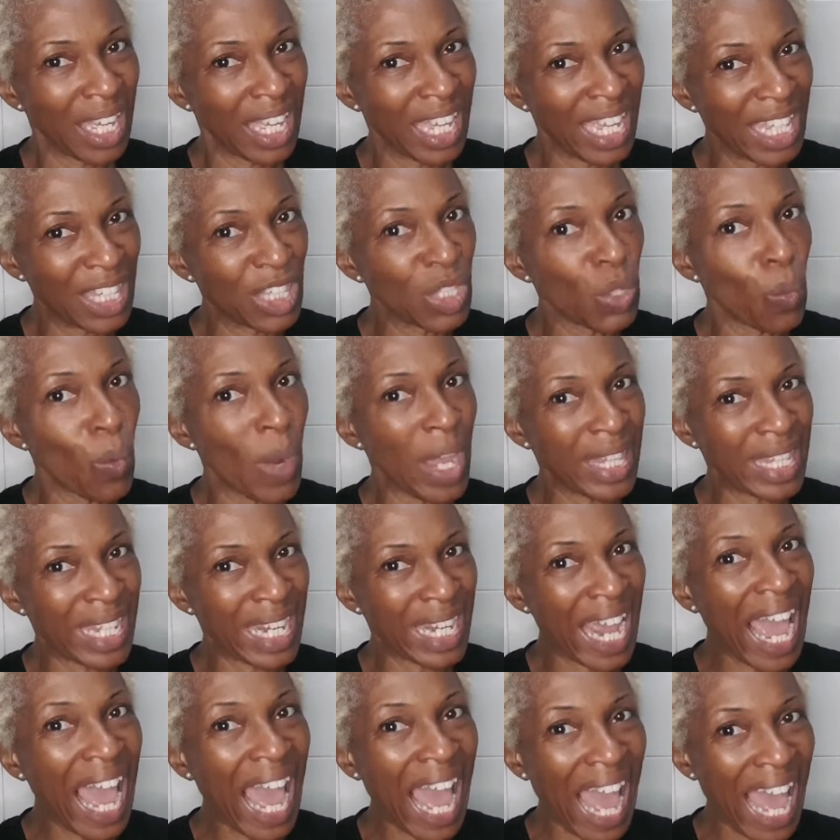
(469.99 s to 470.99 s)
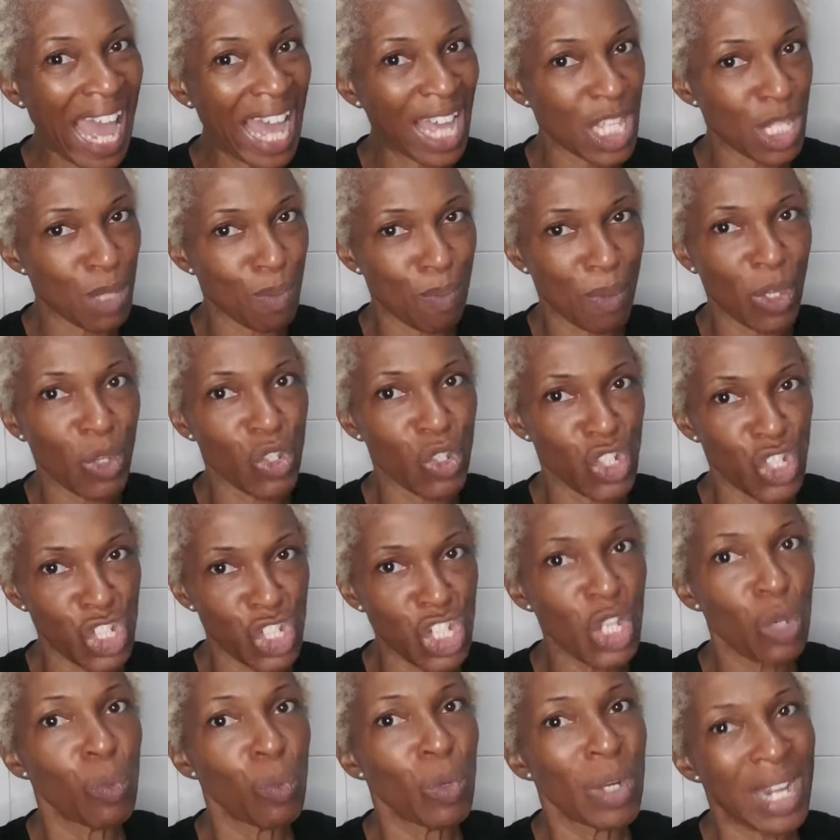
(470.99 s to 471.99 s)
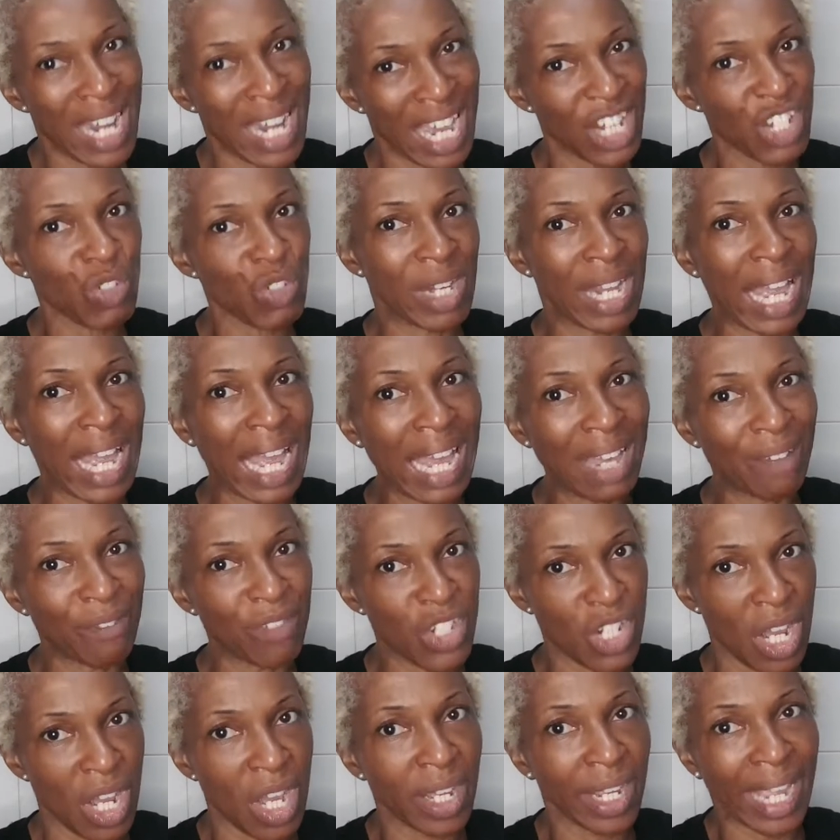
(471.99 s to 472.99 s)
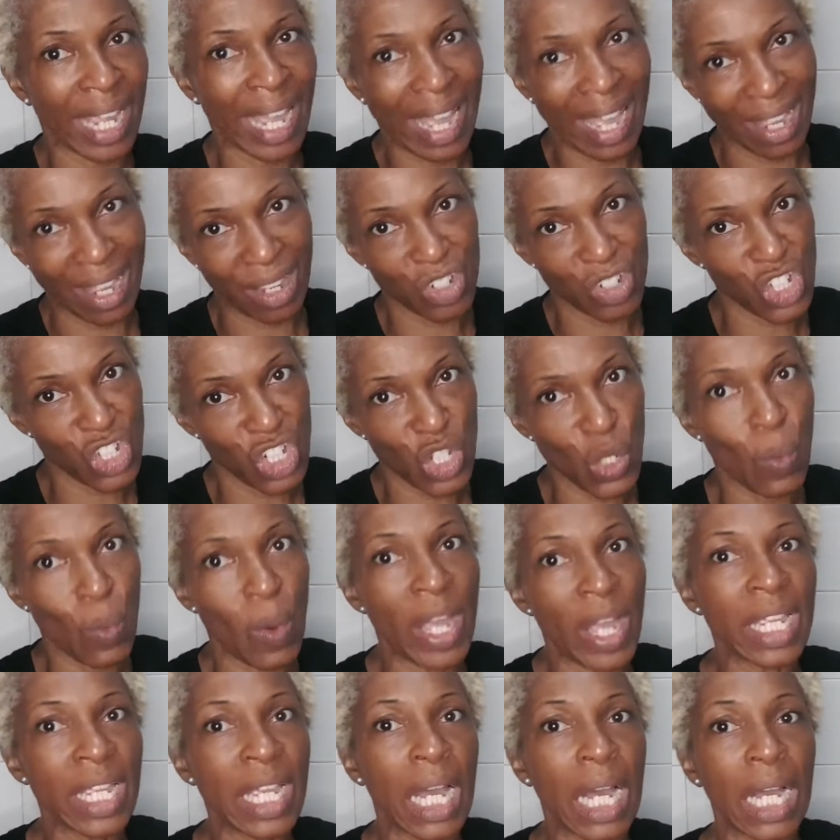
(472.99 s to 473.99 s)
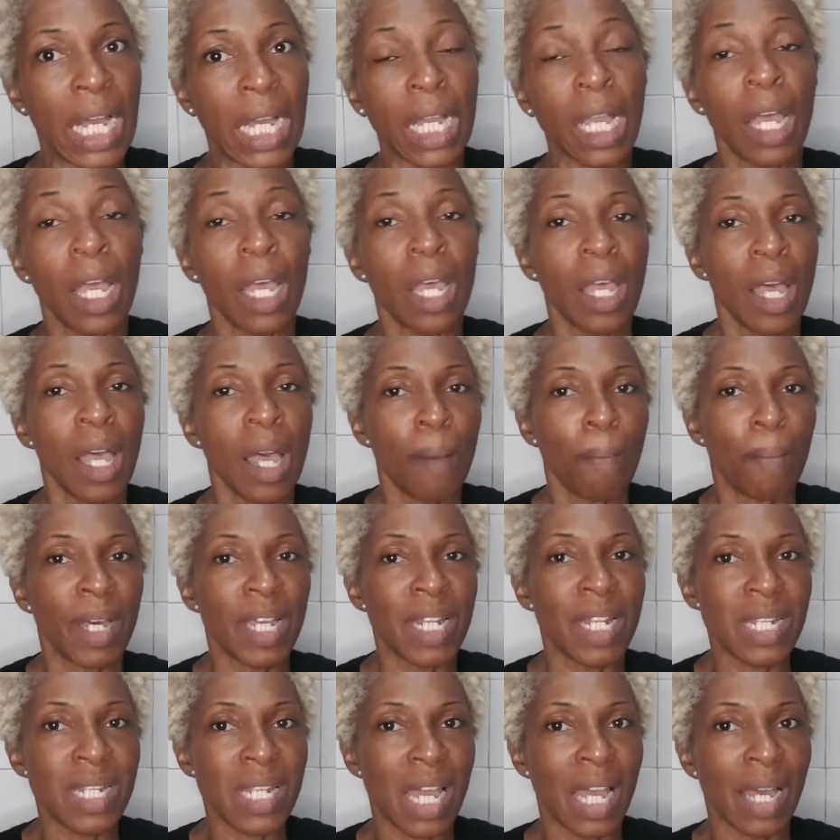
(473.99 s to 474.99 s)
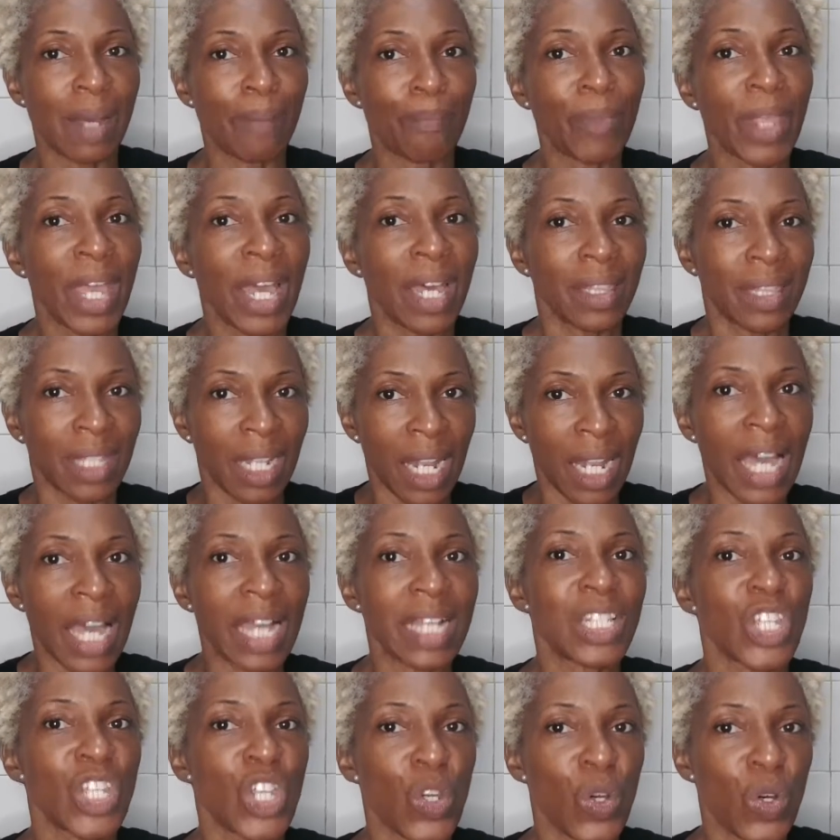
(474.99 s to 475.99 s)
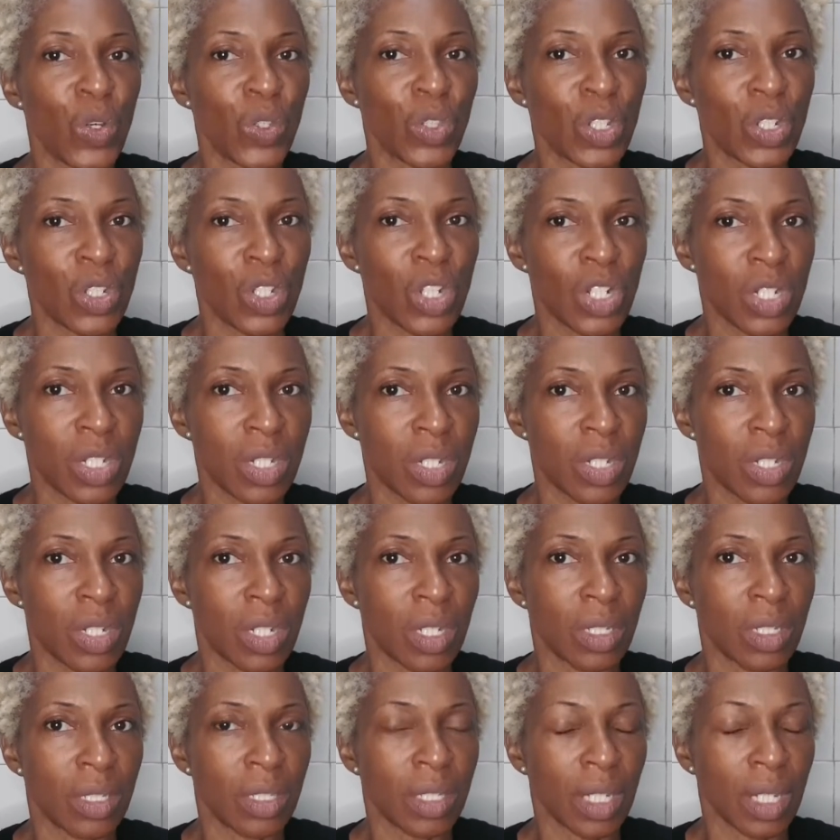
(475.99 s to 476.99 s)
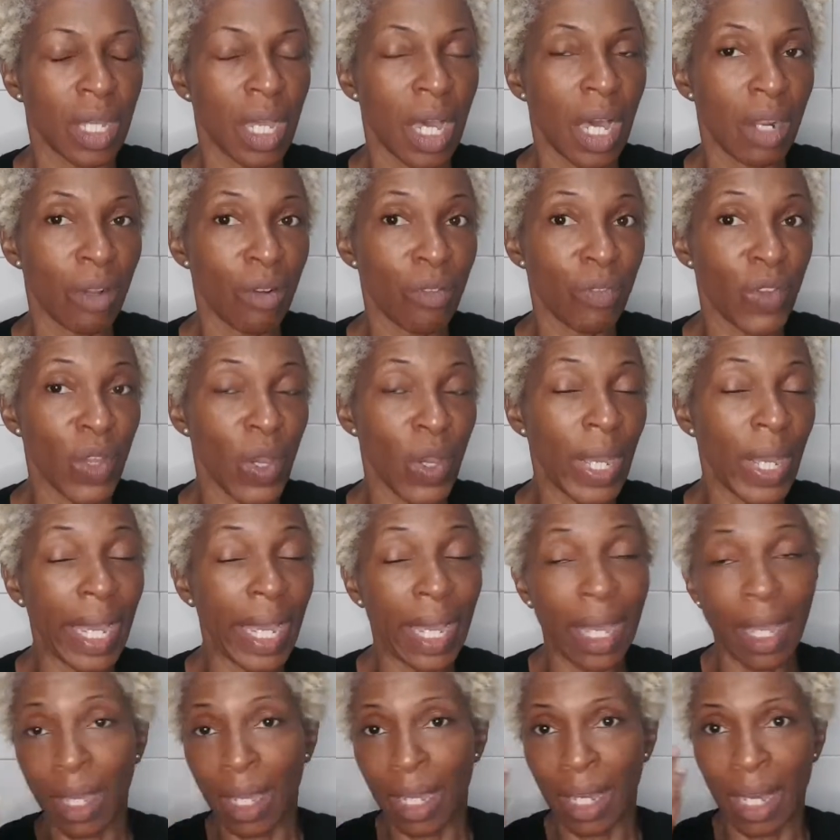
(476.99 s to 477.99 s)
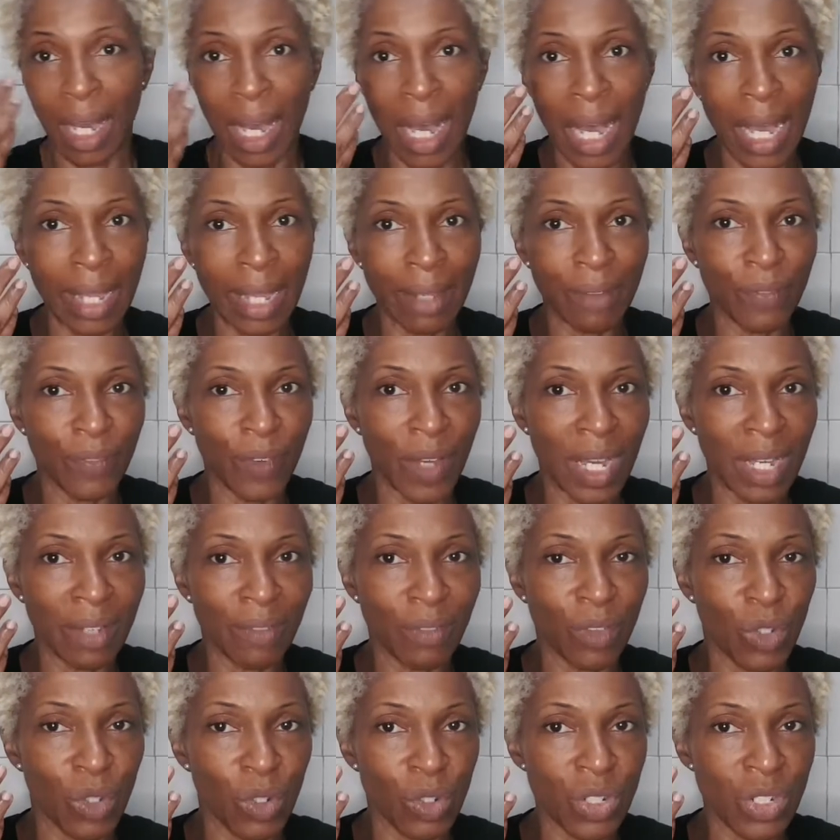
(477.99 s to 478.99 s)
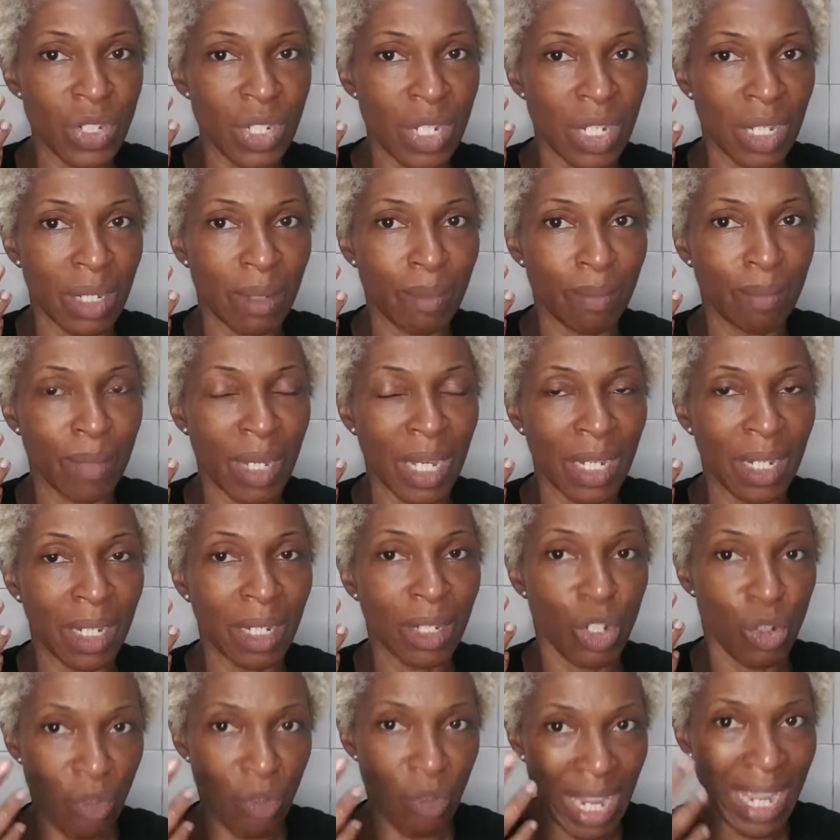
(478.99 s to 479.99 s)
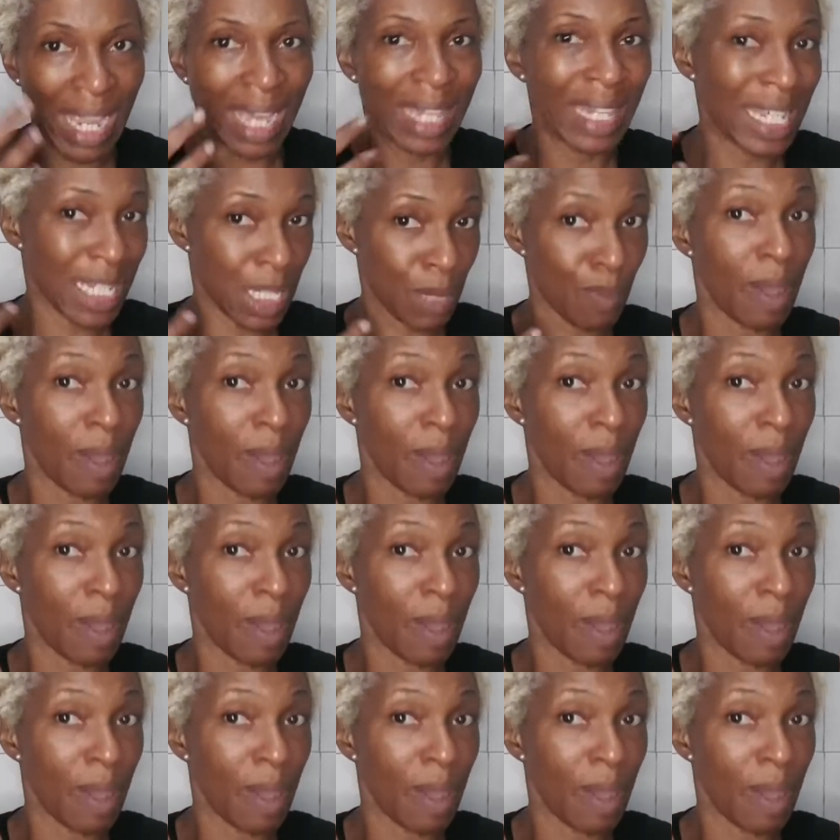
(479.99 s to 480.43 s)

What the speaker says: in the way that it has, because she would naturally have dark hair. She's quite young, but the lighter the color of your hair, I've got grey hair. That's